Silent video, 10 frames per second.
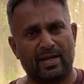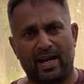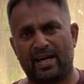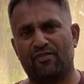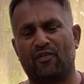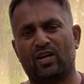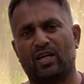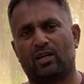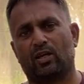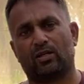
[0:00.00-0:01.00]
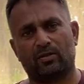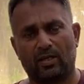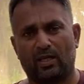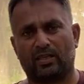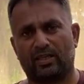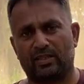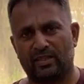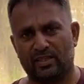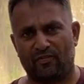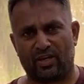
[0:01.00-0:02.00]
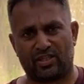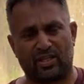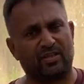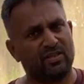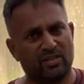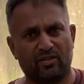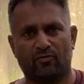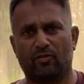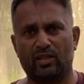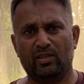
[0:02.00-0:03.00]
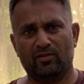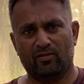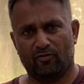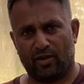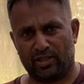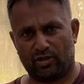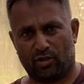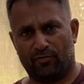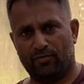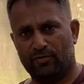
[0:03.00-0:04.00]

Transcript: any fungal or other infection will vanish off.